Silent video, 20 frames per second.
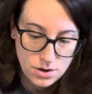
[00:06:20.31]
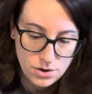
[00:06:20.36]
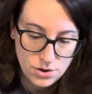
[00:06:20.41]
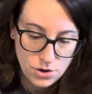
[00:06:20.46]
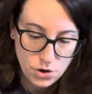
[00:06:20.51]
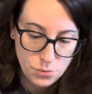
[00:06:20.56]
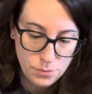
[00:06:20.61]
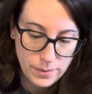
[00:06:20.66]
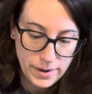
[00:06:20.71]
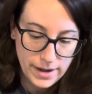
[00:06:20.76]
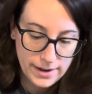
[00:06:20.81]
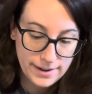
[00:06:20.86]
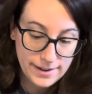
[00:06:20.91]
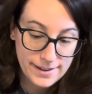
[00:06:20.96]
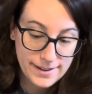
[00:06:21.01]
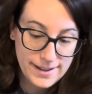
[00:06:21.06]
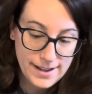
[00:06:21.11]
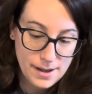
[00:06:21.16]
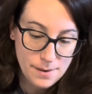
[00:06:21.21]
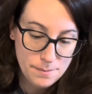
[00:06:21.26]
go back and
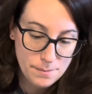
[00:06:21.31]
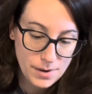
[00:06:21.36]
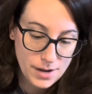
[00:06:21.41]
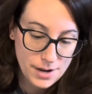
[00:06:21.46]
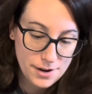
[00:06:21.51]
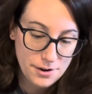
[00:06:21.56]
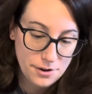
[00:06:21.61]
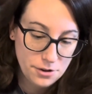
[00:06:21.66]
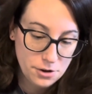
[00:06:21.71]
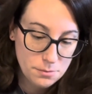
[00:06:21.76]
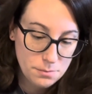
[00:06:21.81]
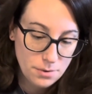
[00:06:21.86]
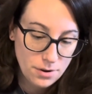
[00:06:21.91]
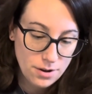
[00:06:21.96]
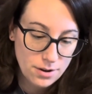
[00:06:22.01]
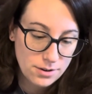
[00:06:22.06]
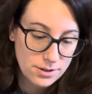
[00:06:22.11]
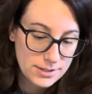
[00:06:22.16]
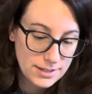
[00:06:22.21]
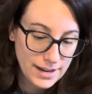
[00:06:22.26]
get me another ball
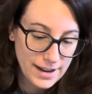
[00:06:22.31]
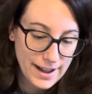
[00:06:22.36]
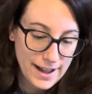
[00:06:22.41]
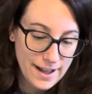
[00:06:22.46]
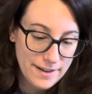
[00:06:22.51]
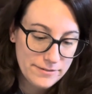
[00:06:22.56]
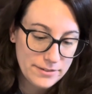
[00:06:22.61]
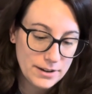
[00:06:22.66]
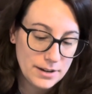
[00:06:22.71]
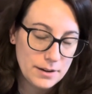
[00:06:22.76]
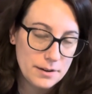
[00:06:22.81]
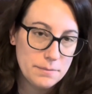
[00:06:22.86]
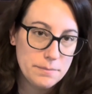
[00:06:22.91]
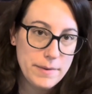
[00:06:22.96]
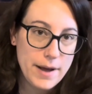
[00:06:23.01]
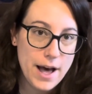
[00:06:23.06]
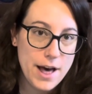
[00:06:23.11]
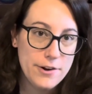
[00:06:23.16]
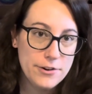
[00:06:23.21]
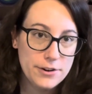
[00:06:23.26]
because I have a
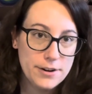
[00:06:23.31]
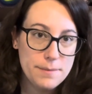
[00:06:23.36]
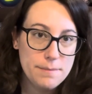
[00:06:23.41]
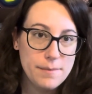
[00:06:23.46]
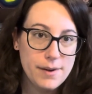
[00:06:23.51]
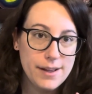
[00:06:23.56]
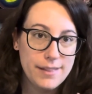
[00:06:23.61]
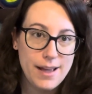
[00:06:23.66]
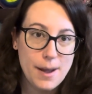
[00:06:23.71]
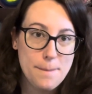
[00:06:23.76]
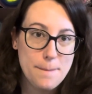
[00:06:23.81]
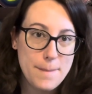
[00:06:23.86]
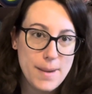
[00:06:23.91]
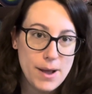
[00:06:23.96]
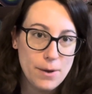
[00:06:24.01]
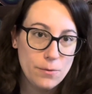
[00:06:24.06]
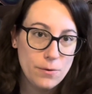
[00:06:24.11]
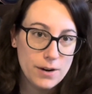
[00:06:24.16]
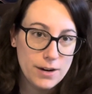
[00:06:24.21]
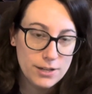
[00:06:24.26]
pattern in mind that I
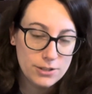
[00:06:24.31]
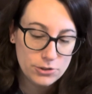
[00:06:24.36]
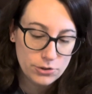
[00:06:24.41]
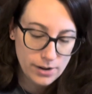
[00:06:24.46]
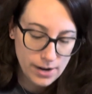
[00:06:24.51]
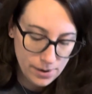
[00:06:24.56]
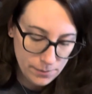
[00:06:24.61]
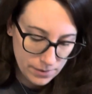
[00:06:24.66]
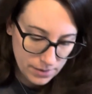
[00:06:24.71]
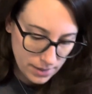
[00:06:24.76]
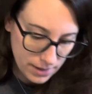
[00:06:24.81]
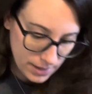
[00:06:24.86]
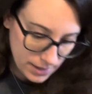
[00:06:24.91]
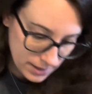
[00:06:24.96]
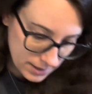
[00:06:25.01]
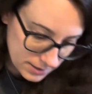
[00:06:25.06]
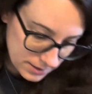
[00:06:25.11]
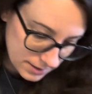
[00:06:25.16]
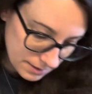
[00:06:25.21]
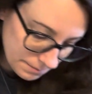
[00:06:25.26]
might want to try with
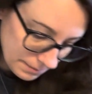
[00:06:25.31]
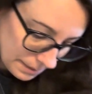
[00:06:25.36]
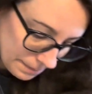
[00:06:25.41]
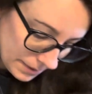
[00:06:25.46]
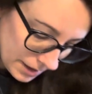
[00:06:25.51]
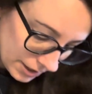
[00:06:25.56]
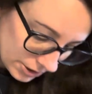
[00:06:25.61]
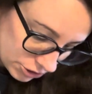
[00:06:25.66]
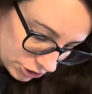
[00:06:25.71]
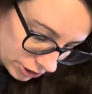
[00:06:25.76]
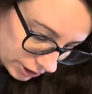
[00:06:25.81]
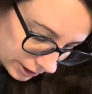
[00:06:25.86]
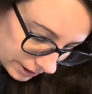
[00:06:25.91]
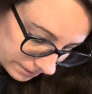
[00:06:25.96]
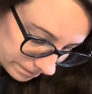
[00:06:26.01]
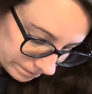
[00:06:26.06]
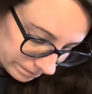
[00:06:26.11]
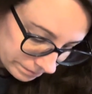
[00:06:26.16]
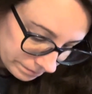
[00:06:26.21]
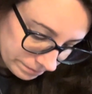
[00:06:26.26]
this. I'm not sure.
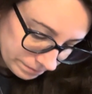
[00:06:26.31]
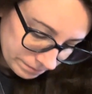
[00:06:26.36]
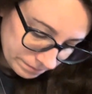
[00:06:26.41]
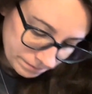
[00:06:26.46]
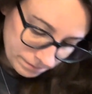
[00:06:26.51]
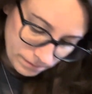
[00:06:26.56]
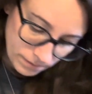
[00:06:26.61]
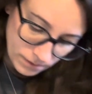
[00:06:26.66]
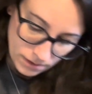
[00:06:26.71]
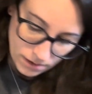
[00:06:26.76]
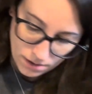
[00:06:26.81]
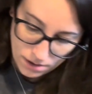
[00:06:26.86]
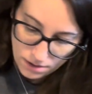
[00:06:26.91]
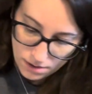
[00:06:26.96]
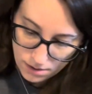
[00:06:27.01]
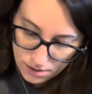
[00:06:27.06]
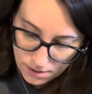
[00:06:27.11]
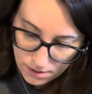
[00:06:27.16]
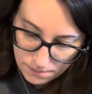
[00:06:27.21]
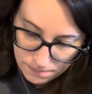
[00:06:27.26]

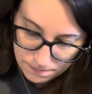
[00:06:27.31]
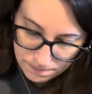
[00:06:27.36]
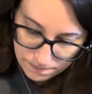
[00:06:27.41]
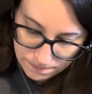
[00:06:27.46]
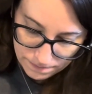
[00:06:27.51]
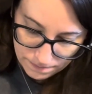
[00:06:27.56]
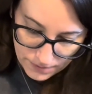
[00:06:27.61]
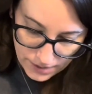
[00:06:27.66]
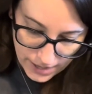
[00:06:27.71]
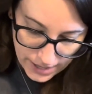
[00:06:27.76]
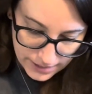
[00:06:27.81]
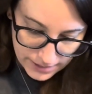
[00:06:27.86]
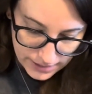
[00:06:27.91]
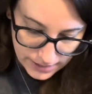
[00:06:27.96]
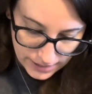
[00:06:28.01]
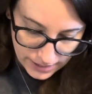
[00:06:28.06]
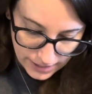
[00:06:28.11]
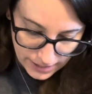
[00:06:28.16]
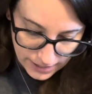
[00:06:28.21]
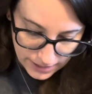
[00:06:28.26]
Um, I
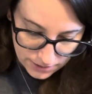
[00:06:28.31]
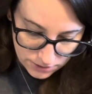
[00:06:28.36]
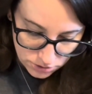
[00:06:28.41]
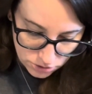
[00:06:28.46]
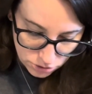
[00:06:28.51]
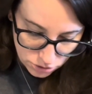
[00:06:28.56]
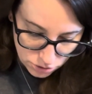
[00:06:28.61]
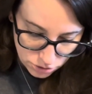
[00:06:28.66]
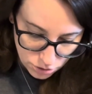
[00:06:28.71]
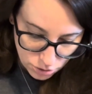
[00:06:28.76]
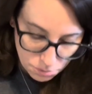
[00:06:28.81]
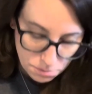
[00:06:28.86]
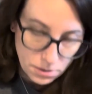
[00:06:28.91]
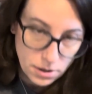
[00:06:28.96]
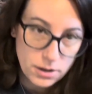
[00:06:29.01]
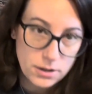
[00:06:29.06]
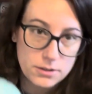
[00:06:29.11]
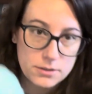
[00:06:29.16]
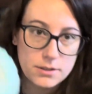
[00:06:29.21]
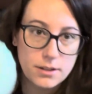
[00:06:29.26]
did get two
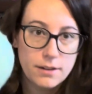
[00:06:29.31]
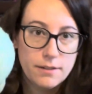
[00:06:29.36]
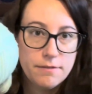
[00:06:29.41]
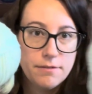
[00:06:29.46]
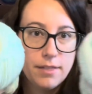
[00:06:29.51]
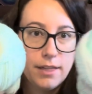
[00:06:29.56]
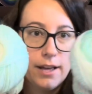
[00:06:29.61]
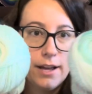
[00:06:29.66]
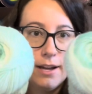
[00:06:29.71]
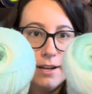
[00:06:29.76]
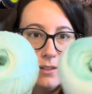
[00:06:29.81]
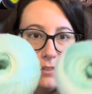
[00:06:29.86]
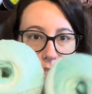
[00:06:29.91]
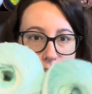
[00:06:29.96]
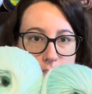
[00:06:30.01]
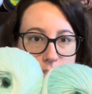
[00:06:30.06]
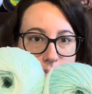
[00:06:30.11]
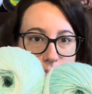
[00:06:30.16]
balls of that.